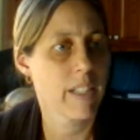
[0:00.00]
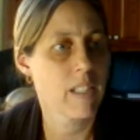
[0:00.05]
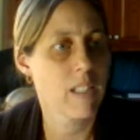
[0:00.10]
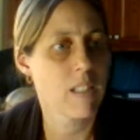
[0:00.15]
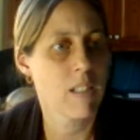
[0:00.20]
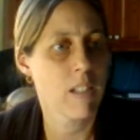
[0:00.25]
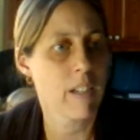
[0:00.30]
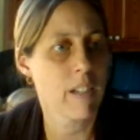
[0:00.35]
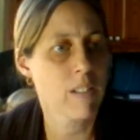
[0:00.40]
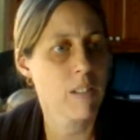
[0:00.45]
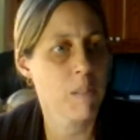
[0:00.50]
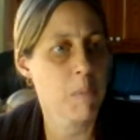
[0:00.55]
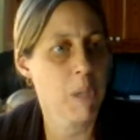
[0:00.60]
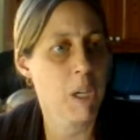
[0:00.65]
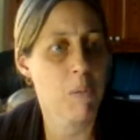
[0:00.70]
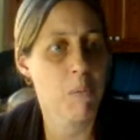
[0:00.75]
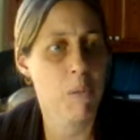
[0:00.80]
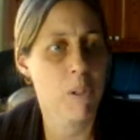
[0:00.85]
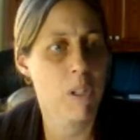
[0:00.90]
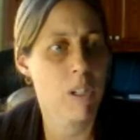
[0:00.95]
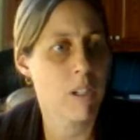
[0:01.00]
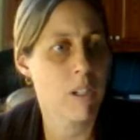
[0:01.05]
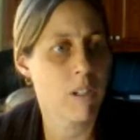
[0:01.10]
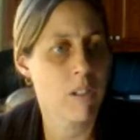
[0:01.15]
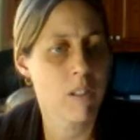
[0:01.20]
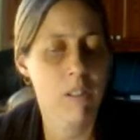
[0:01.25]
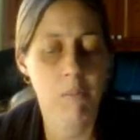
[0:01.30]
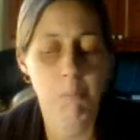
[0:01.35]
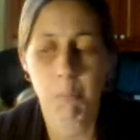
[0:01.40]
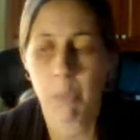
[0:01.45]
like he talks about
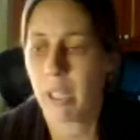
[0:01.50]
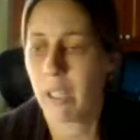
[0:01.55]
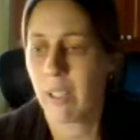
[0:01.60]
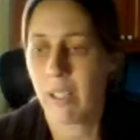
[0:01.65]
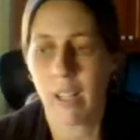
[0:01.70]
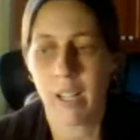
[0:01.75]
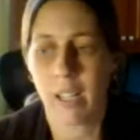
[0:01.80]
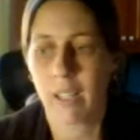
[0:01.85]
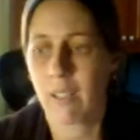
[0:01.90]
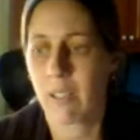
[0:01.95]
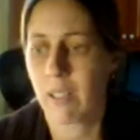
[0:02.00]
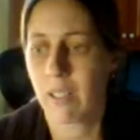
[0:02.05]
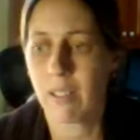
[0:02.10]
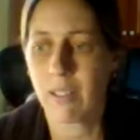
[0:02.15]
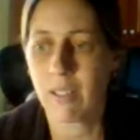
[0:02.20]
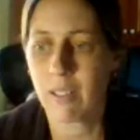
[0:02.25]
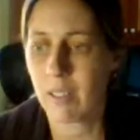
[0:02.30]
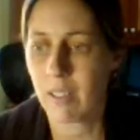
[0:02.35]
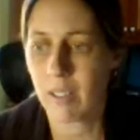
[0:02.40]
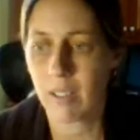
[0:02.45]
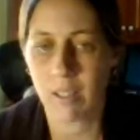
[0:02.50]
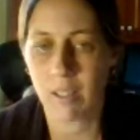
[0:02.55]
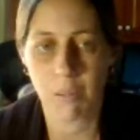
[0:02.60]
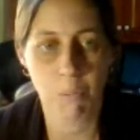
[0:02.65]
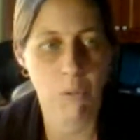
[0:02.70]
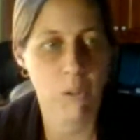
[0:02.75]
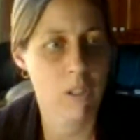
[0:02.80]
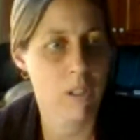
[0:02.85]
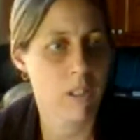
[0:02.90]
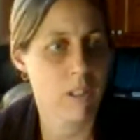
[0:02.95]
Word, but I couldn't see
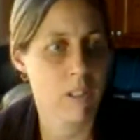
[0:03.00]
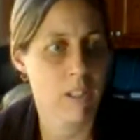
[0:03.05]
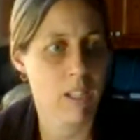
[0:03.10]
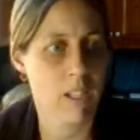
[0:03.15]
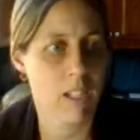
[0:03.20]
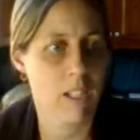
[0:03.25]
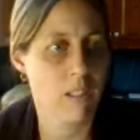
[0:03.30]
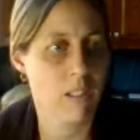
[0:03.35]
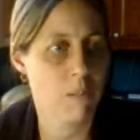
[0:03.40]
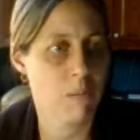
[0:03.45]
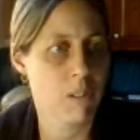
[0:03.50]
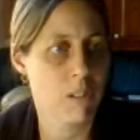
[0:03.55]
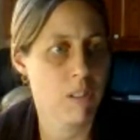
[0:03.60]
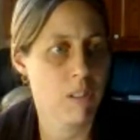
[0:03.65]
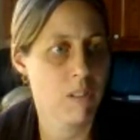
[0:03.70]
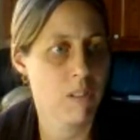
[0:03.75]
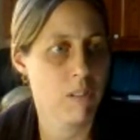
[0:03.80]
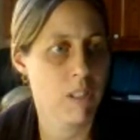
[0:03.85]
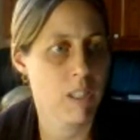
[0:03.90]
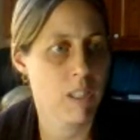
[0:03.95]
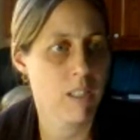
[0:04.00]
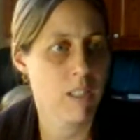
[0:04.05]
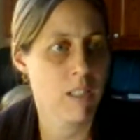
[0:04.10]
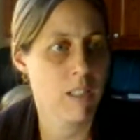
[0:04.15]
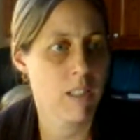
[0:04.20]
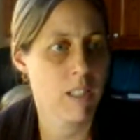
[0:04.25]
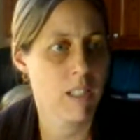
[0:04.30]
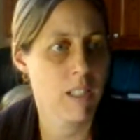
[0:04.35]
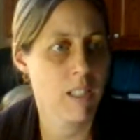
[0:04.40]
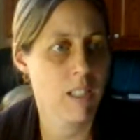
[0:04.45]
on Word how you would do it.
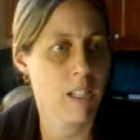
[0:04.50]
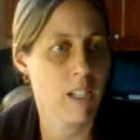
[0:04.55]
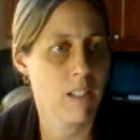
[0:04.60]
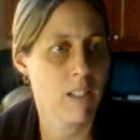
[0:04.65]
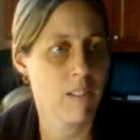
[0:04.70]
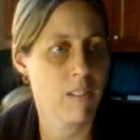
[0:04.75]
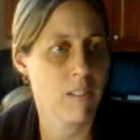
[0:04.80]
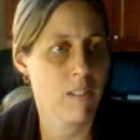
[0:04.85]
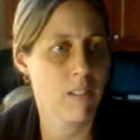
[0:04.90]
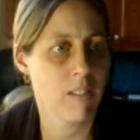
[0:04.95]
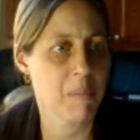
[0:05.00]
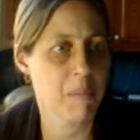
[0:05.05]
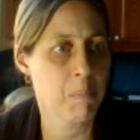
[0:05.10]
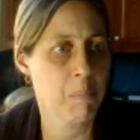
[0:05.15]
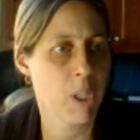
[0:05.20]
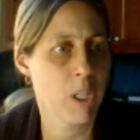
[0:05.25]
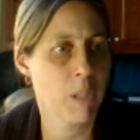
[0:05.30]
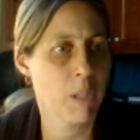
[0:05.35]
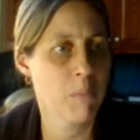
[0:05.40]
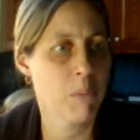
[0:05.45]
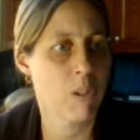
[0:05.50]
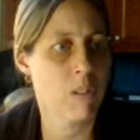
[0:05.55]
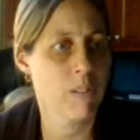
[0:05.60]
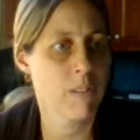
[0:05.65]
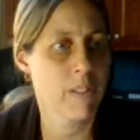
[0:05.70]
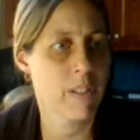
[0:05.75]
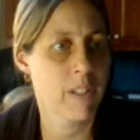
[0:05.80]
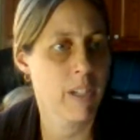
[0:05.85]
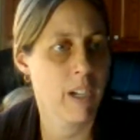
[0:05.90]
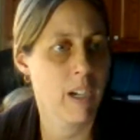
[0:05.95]
And then he has this
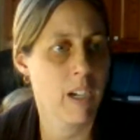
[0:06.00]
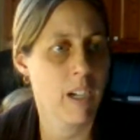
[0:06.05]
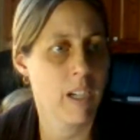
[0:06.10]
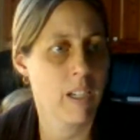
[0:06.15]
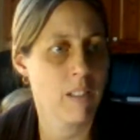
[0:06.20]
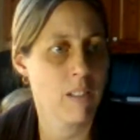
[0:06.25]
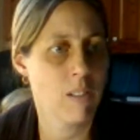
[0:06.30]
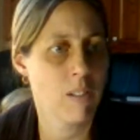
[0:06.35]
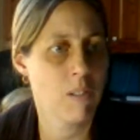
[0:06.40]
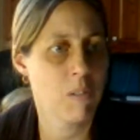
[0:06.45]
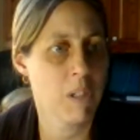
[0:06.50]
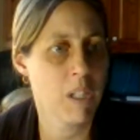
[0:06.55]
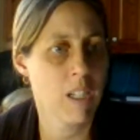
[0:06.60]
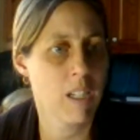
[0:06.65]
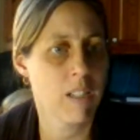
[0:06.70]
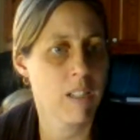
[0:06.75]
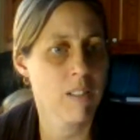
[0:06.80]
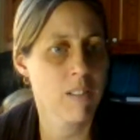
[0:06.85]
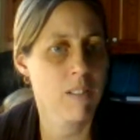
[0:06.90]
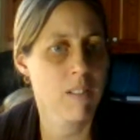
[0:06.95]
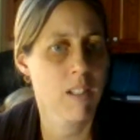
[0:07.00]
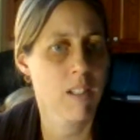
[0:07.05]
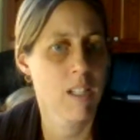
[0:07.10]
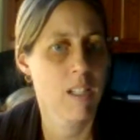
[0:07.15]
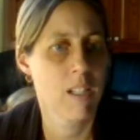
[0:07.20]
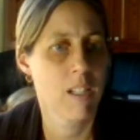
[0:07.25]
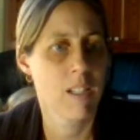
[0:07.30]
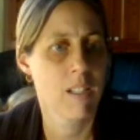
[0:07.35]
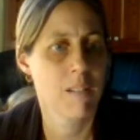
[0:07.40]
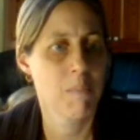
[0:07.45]
bubble.us,
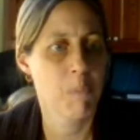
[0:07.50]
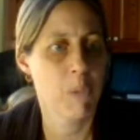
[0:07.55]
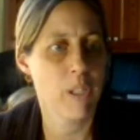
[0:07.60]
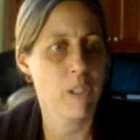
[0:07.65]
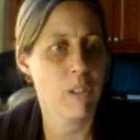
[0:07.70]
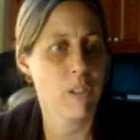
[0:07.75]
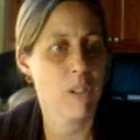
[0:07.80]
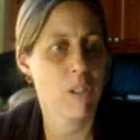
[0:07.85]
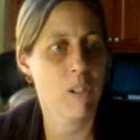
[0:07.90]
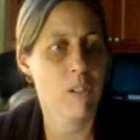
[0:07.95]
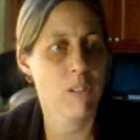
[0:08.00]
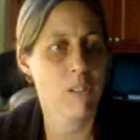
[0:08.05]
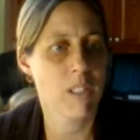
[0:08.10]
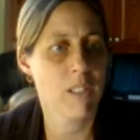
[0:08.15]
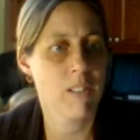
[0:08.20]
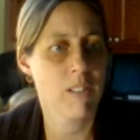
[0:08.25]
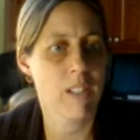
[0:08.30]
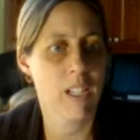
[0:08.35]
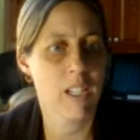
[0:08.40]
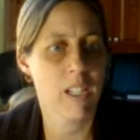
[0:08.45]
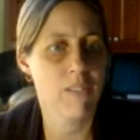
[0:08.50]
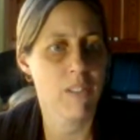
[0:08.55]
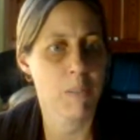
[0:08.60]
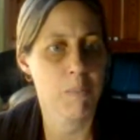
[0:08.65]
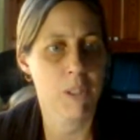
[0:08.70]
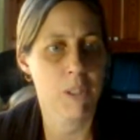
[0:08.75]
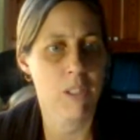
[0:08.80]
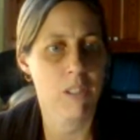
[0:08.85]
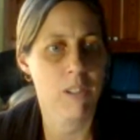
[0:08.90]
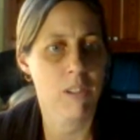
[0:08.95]
but you can only save
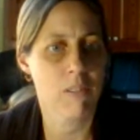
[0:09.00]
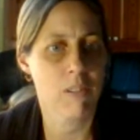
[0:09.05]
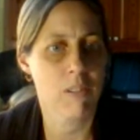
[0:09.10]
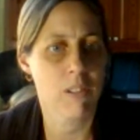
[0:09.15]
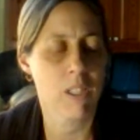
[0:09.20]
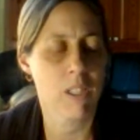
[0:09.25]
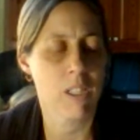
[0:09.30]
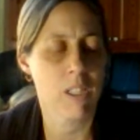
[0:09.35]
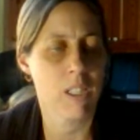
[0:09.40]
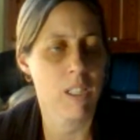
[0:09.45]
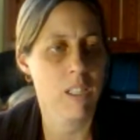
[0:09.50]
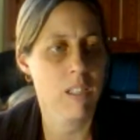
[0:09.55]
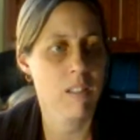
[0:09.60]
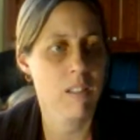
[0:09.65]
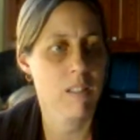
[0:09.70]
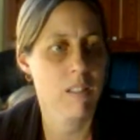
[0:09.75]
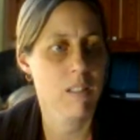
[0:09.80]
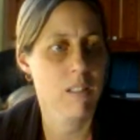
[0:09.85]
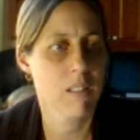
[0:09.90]
up to 3.